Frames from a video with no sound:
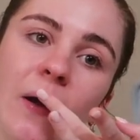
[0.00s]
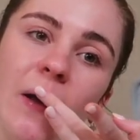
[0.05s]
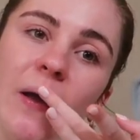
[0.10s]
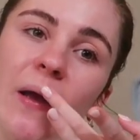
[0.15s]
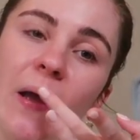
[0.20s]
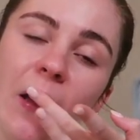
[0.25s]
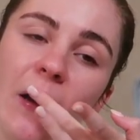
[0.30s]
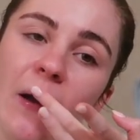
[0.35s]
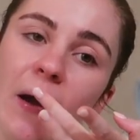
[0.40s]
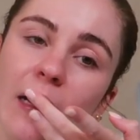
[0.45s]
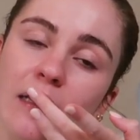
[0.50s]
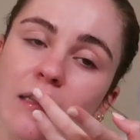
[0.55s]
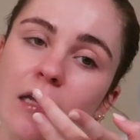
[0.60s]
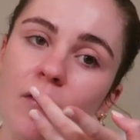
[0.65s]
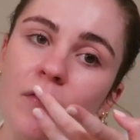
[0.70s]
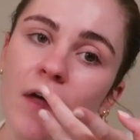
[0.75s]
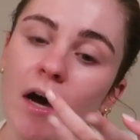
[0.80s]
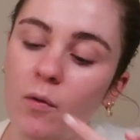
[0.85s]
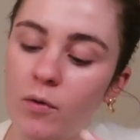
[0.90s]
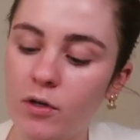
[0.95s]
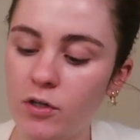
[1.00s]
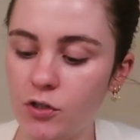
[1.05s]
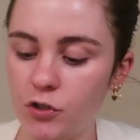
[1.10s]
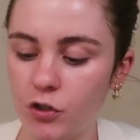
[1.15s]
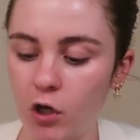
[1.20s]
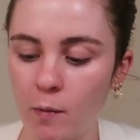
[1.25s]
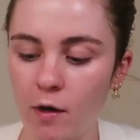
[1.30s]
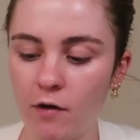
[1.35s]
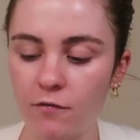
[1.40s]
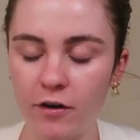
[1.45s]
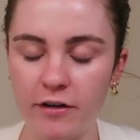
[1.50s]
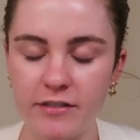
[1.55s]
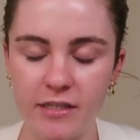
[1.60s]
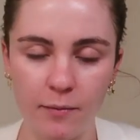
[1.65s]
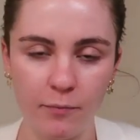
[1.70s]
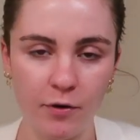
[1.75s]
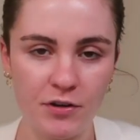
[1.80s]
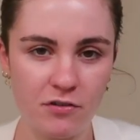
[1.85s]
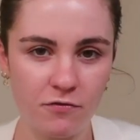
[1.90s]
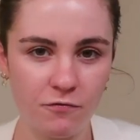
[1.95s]
And I love that one too, but for
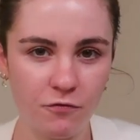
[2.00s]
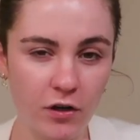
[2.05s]
some reason